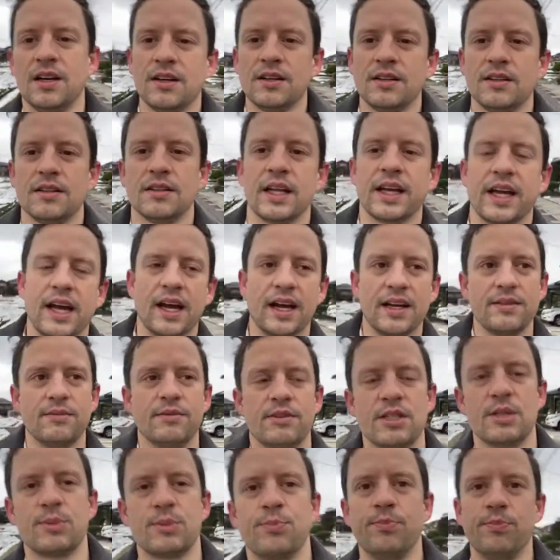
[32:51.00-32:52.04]
I
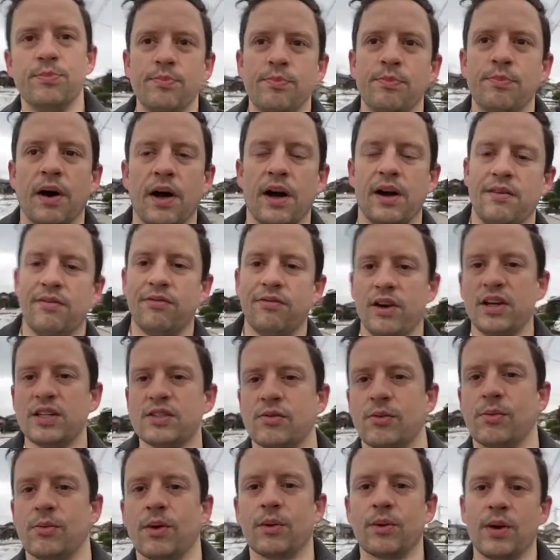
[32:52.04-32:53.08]
just bought it fresh
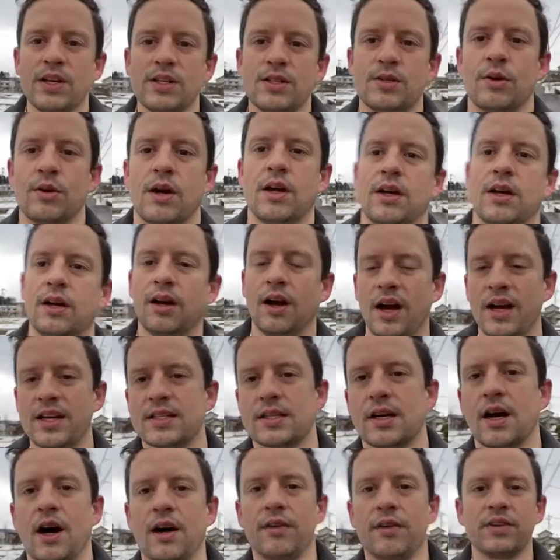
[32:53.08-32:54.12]
from a restaurant, an iced
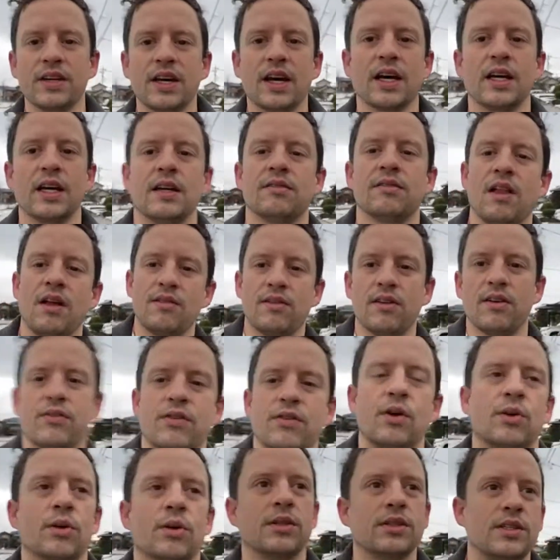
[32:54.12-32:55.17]
coffee kind of level of
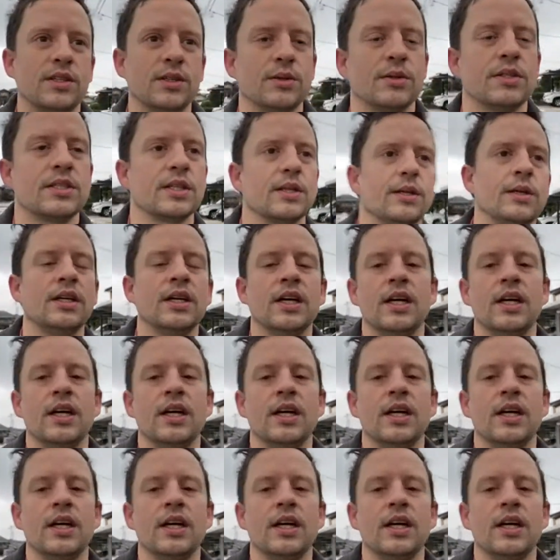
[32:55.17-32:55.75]
cold too. So